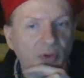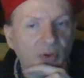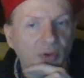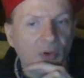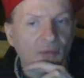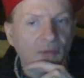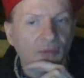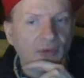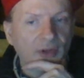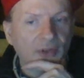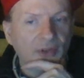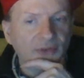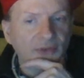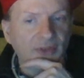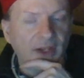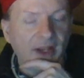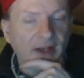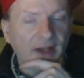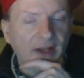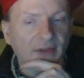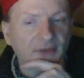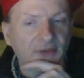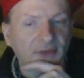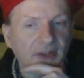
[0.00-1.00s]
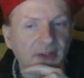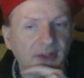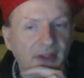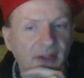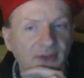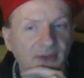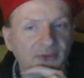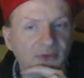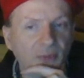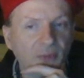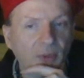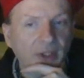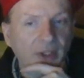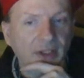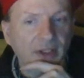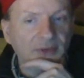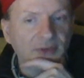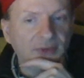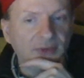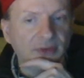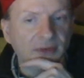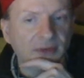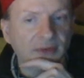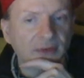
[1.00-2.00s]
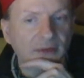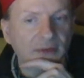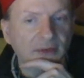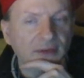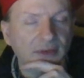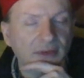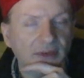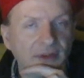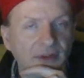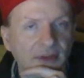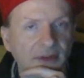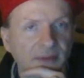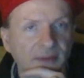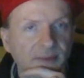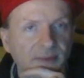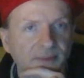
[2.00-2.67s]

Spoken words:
over to acts like Sweet, you know,